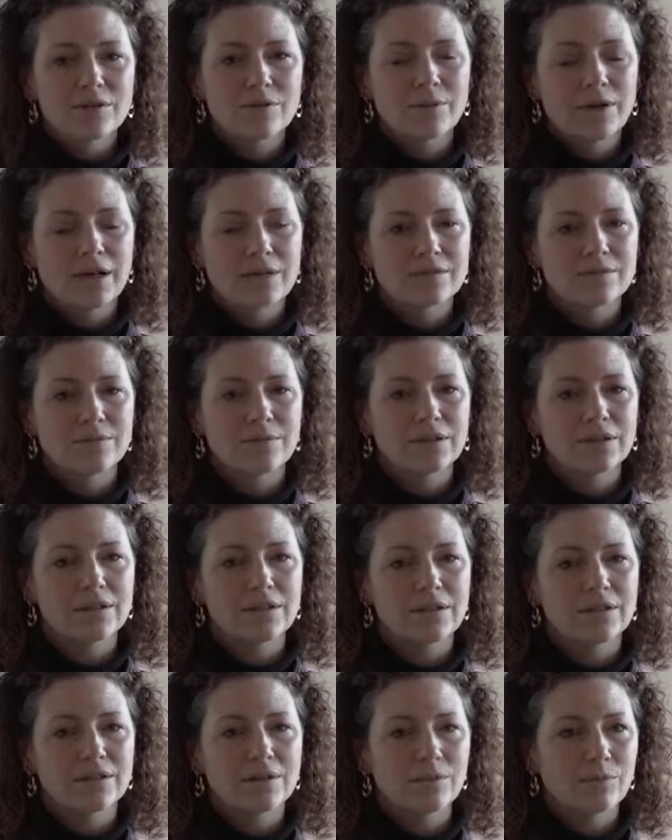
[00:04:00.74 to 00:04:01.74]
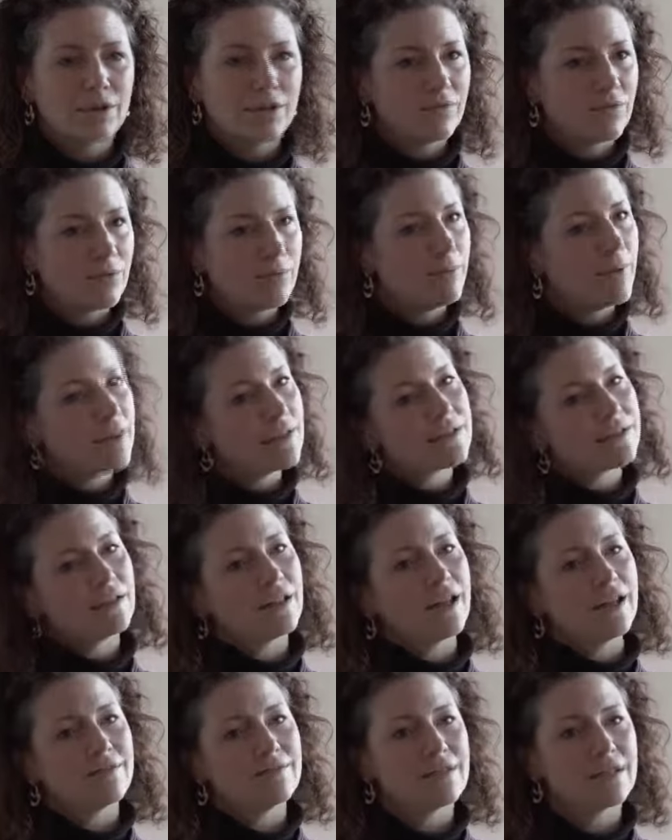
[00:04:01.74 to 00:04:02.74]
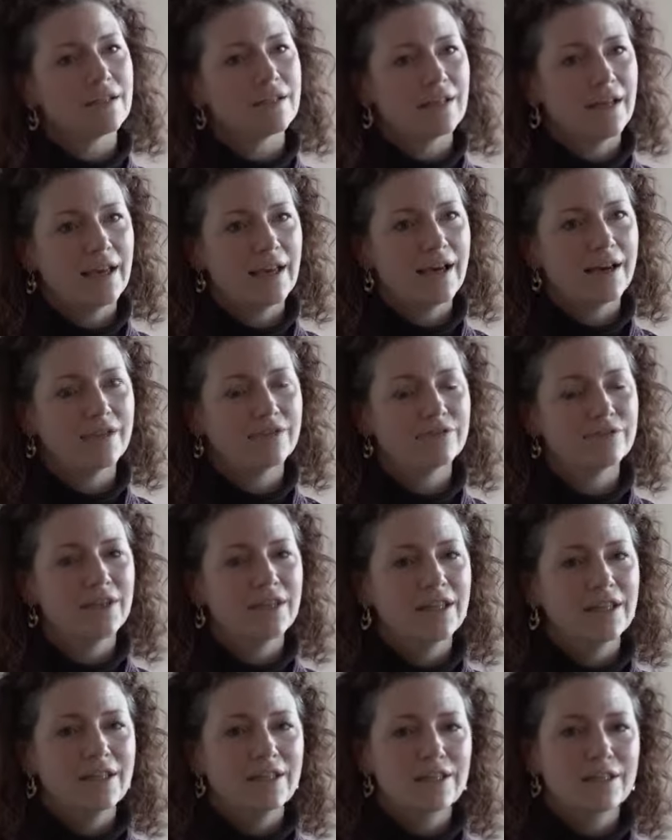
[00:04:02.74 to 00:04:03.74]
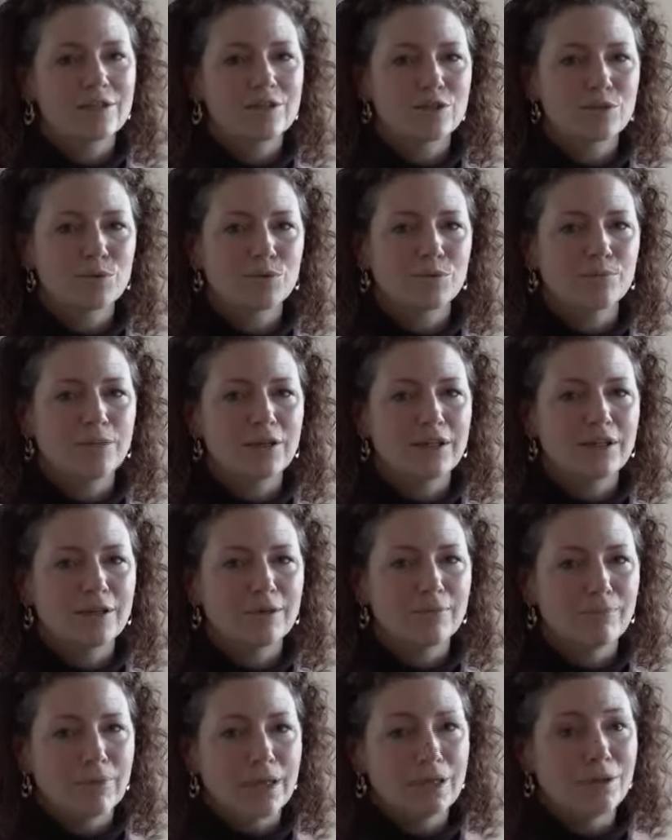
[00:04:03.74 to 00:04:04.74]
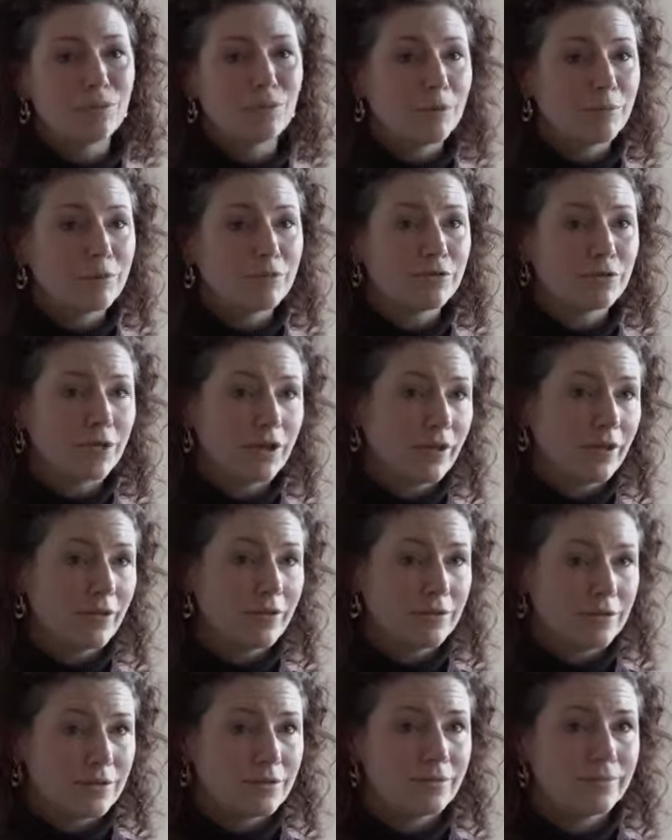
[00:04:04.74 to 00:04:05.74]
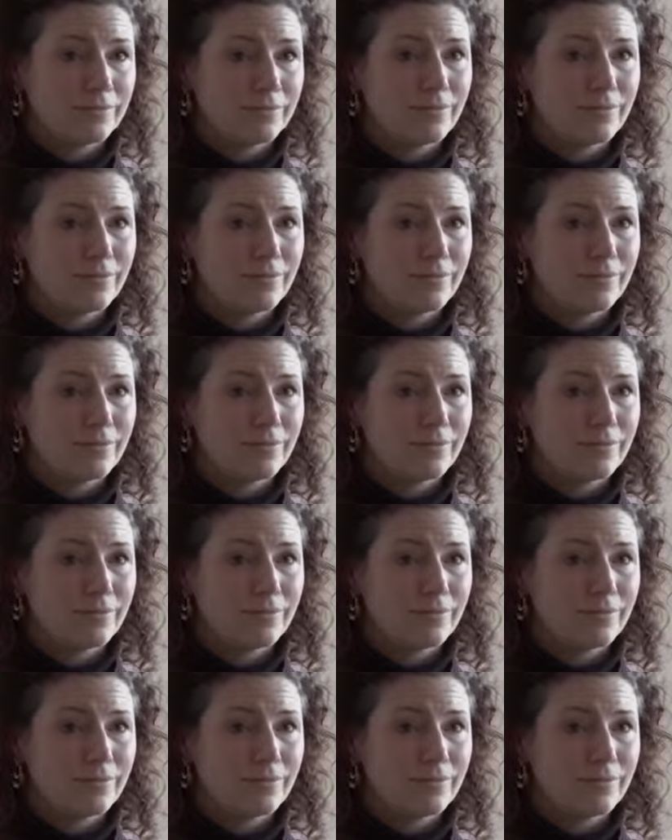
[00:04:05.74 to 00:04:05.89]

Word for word: the possibility that one of the best lives they could have is through being men and women for others,